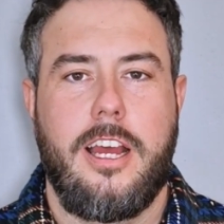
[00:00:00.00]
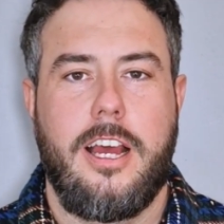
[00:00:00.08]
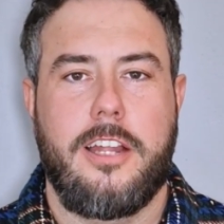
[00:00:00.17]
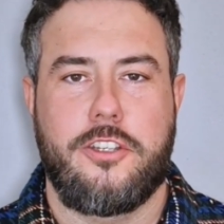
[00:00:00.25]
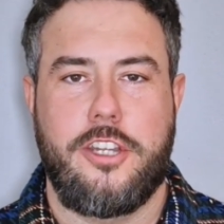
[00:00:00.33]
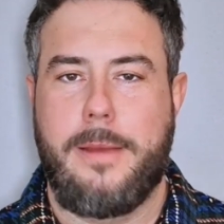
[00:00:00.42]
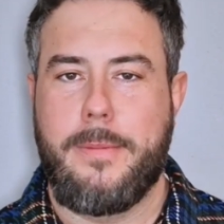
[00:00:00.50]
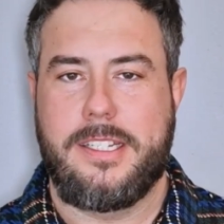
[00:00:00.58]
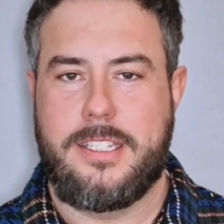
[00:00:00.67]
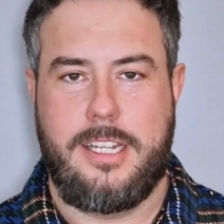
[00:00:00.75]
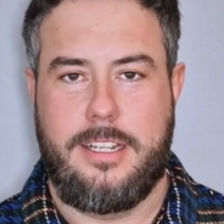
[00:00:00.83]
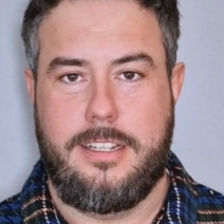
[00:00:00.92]
and share my
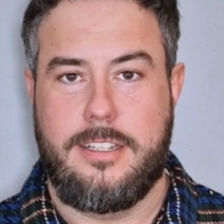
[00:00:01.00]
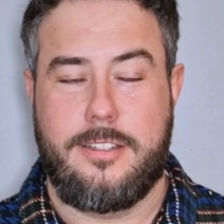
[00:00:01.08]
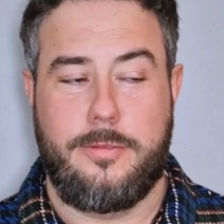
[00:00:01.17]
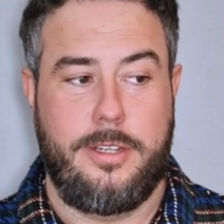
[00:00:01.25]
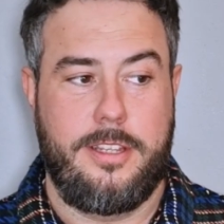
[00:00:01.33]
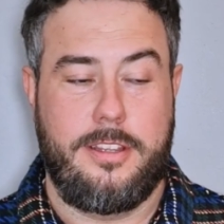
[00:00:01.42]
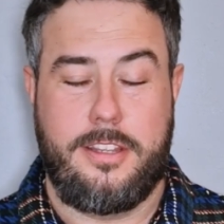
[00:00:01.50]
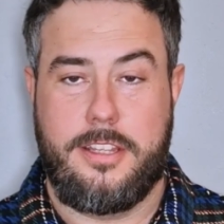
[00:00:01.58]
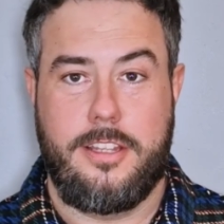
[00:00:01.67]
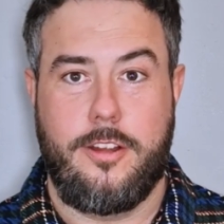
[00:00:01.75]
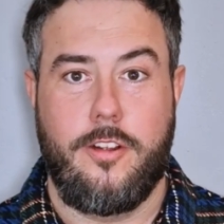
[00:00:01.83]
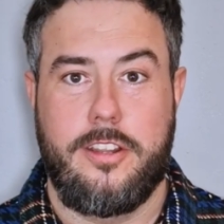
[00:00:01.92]
skills with
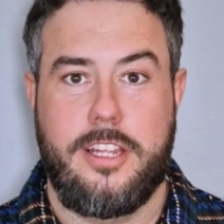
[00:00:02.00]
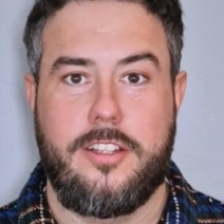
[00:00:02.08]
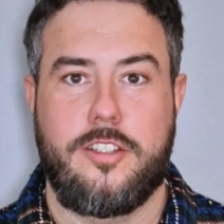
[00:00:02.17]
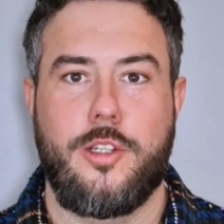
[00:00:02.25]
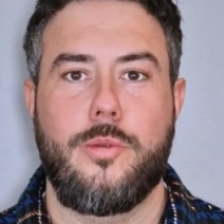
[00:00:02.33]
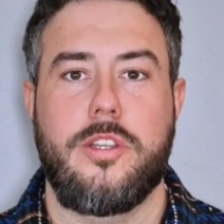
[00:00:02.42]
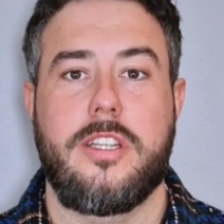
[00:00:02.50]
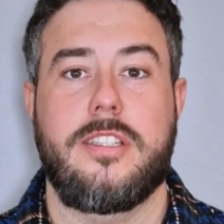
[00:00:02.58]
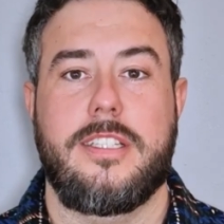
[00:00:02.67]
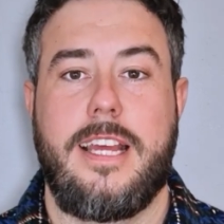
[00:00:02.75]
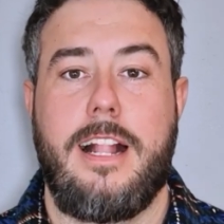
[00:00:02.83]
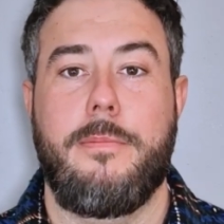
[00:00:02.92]
all the other students
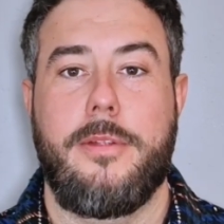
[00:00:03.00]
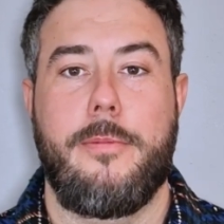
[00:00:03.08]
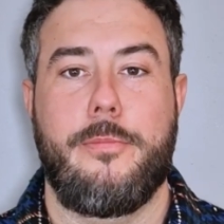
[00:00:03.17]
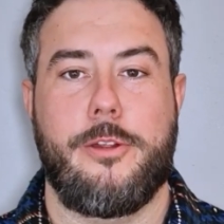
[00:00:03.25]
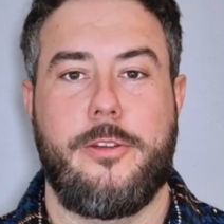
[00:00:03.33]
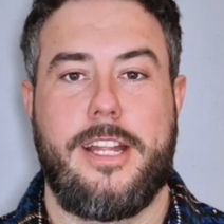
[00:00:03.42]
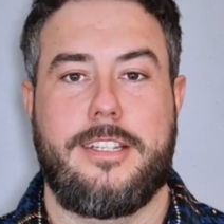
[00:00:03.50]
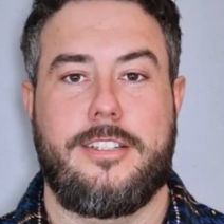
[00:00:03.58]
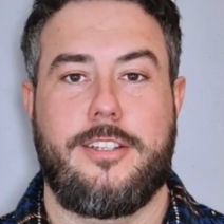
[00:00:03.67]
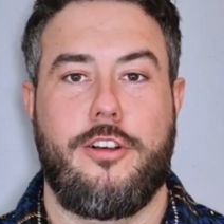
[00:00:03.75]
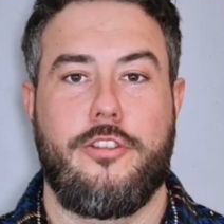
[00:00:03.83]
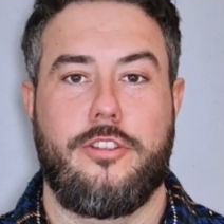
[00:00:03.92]
and help them progress
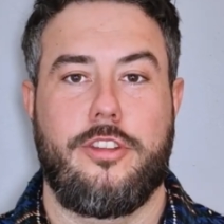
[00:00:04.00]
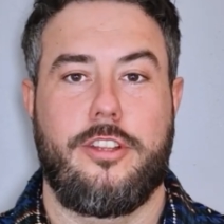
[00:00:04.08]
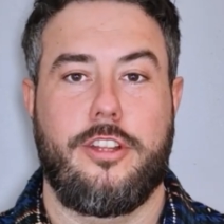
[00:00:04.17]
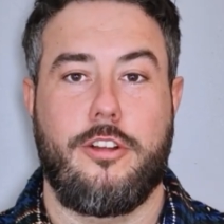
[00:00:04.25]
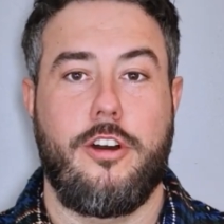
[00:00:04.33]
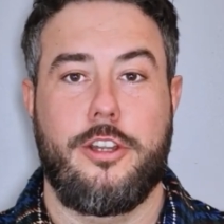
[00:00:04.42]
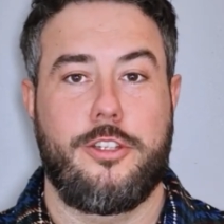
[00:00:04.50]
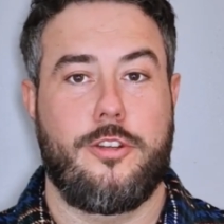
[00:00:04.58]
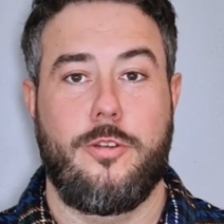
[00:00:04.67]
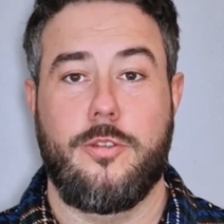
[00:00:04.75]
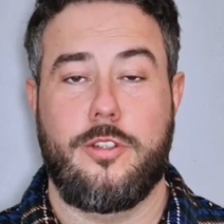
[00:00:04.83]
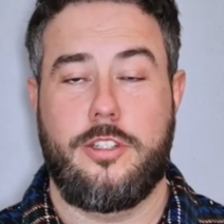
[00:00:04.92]
on the college
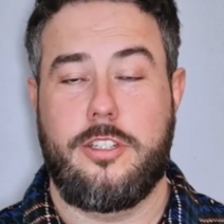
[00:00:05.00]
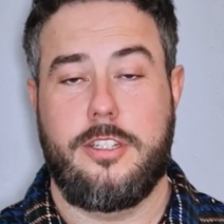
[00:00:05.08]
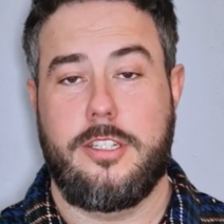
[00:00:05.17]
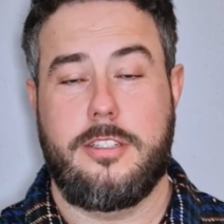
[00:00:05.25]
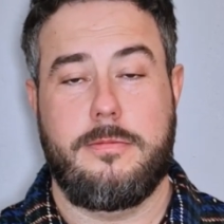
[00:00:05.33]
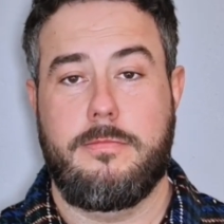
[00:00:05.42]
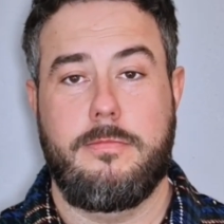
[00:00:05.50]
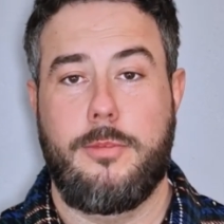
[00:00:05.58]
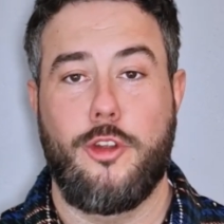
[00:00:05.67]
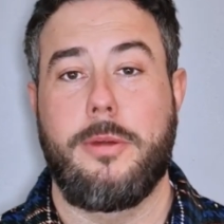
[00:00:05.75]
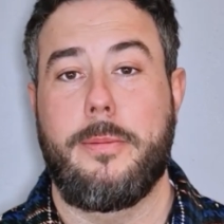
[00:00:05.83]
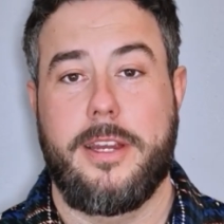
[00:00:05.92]
course just
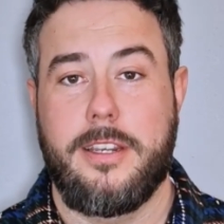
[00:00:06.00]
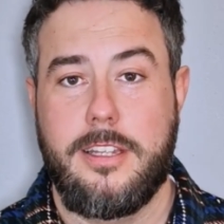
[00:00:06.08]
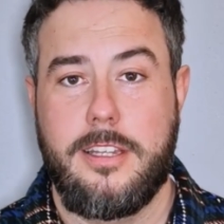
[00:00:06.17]
blew my mind.